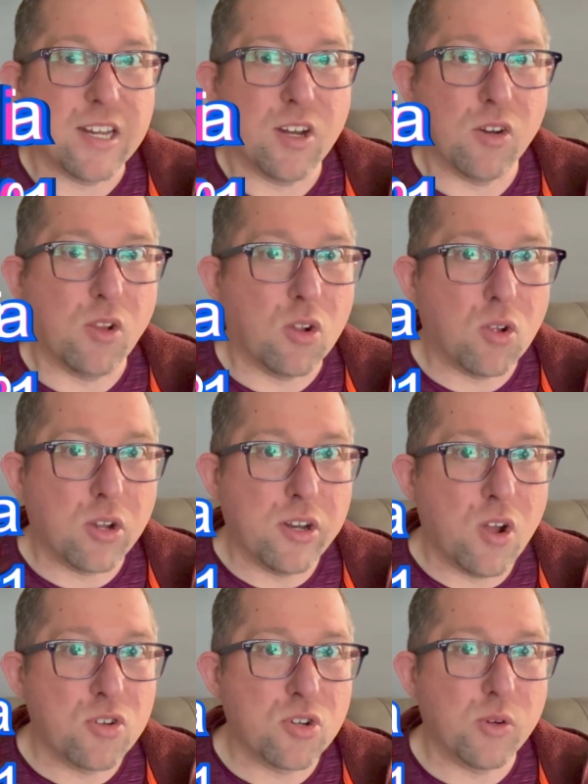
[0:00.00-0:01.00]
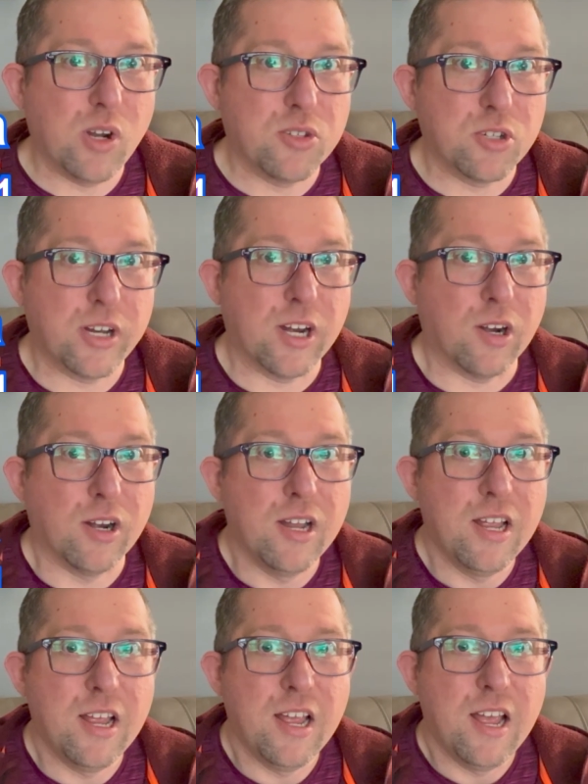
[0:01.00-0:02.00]
your local Kenosha Realtor here.
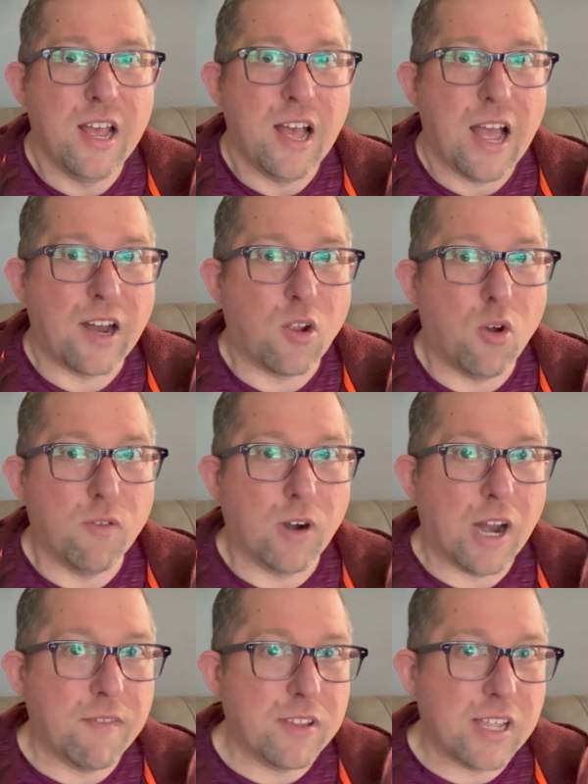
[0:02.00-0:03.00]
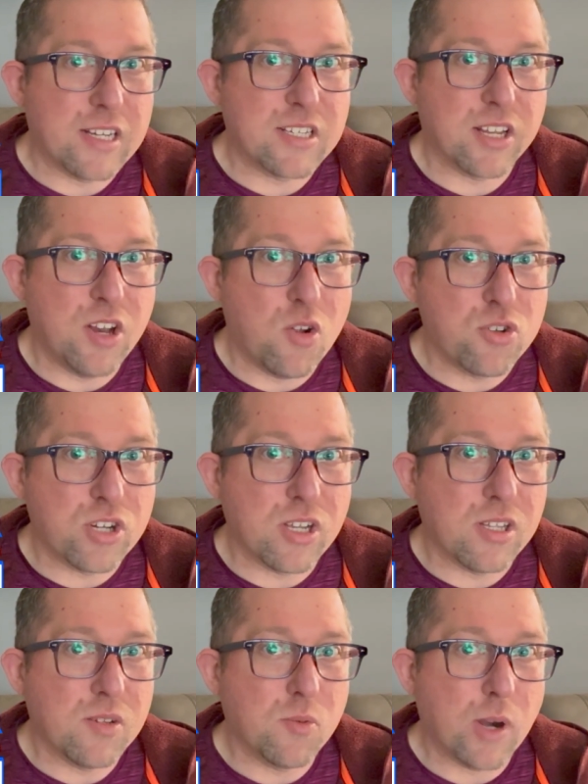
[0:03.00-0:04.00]
I go over everything that's
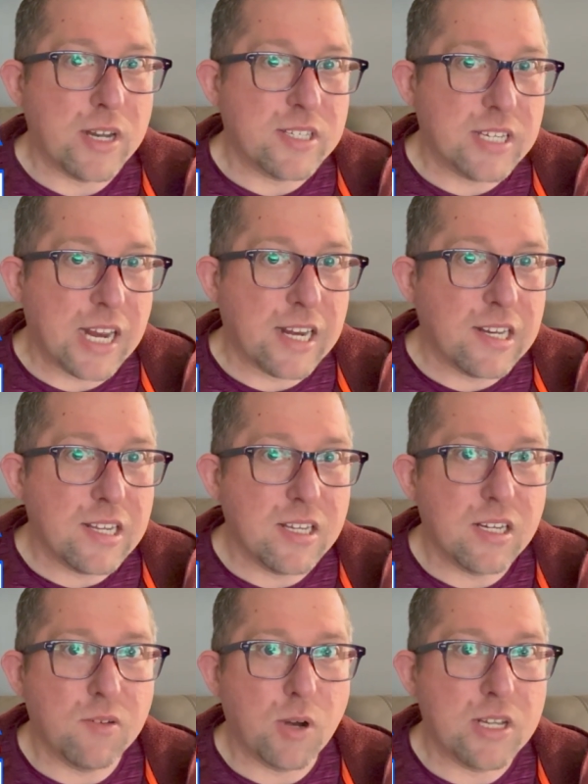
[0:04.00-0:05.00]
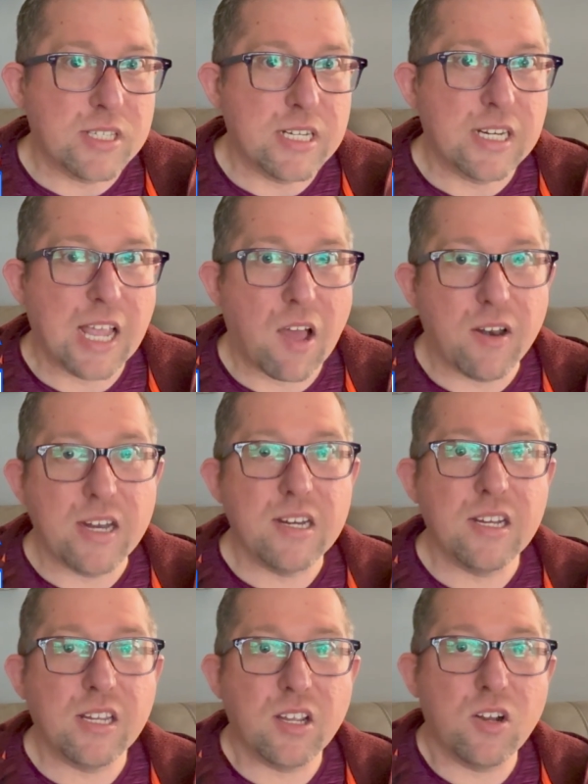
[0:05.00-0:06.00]
Kenosha, Racine
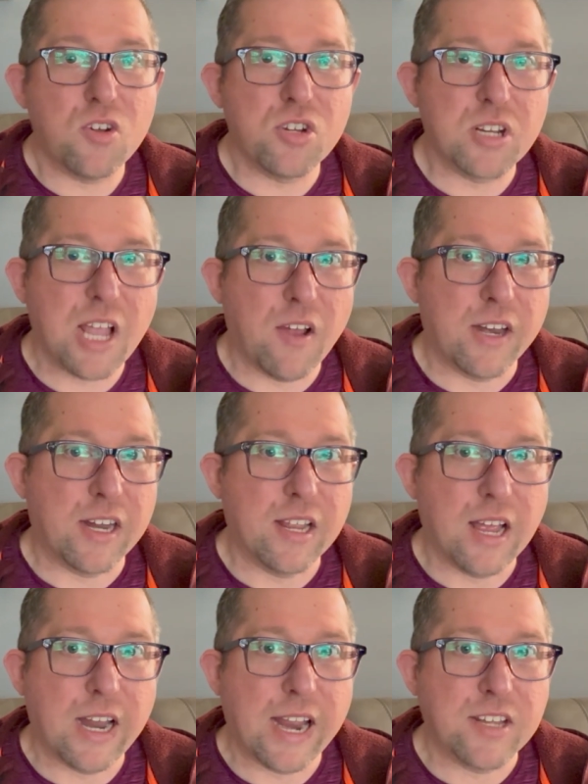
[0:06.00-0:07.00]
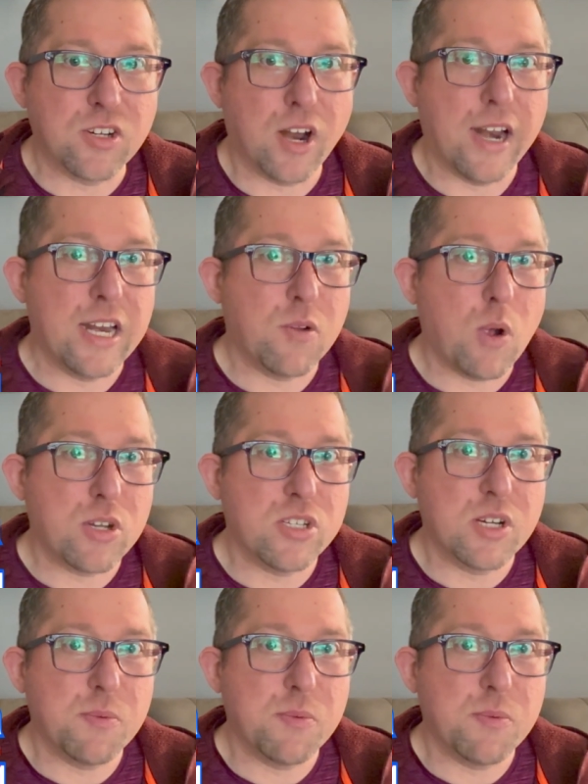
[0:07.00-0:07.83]
County, Kenosha County. I answer any questions you